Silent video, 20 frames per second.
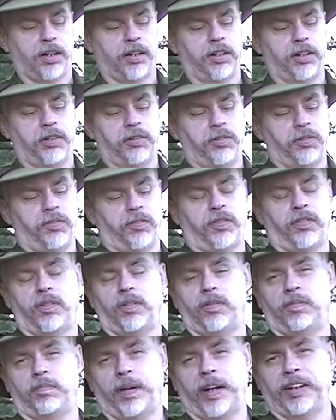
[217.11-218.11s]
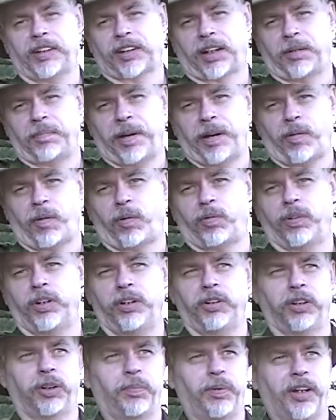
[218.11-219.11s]
you've basically made what we
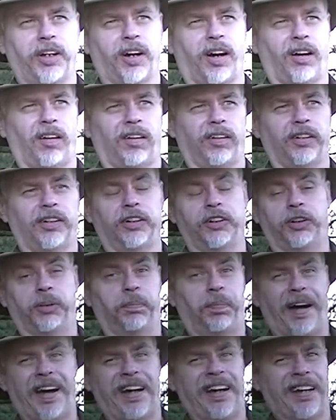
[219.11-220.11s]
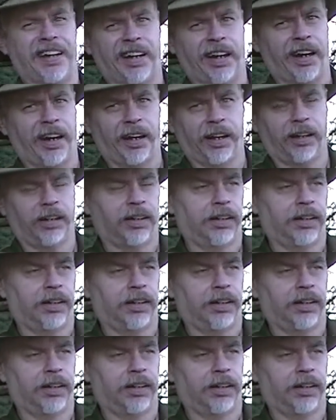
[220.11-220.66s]
used to be called japanned,